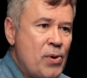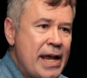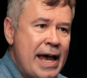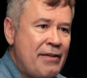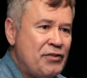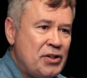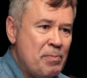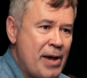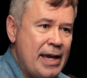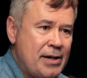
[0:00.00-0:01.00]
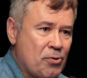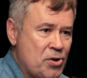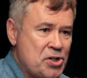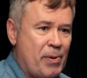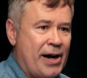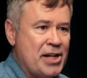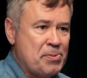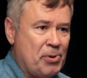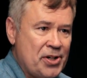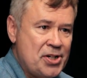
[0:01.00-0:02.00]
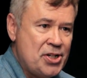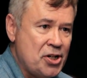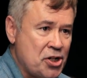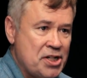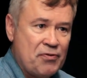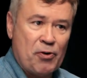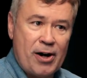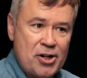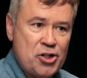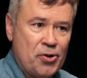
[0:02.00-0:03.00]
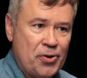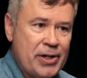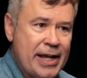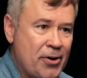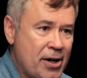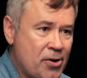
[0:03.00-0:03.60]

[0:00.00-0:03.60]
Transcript: We have to make responsible decisions for our children and our